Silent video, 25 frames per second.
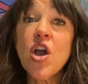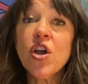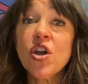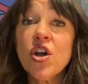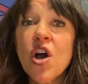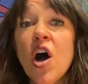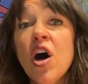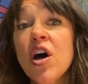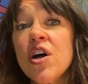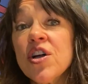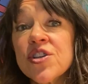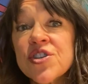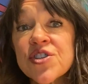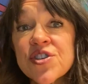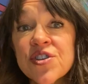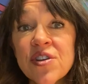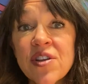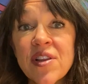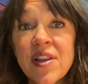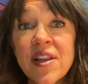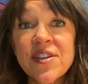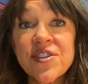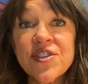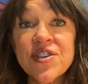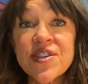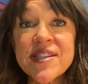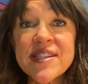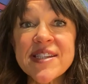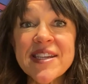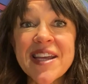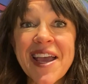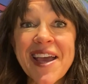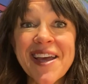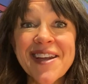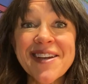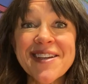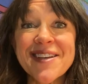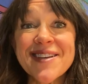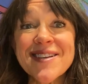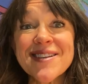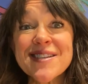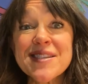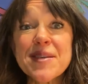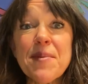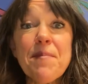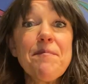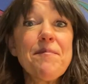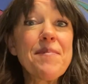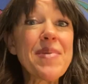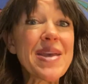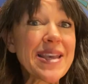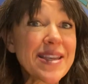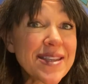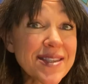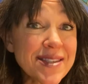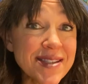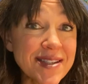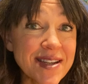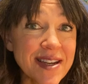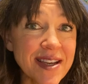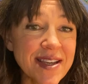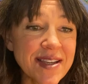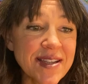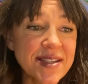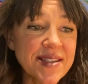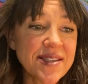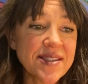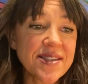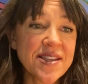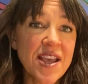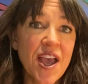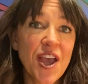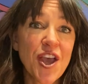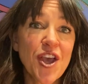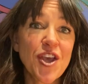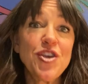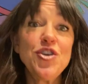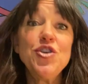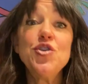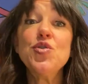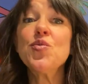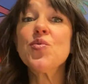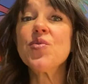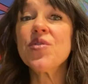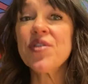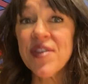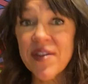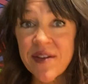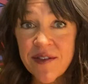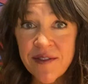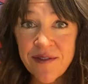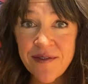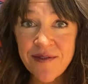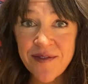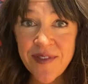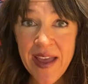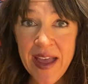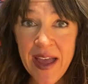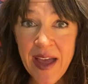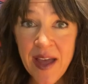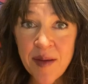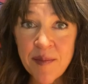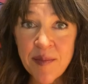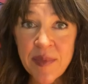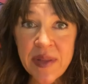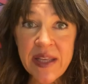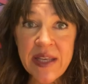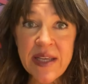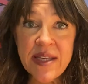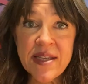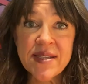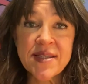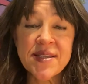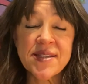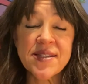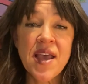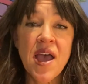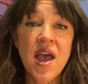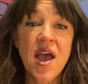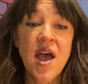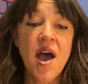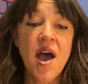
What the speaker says: cultural understandings, business, youth and families,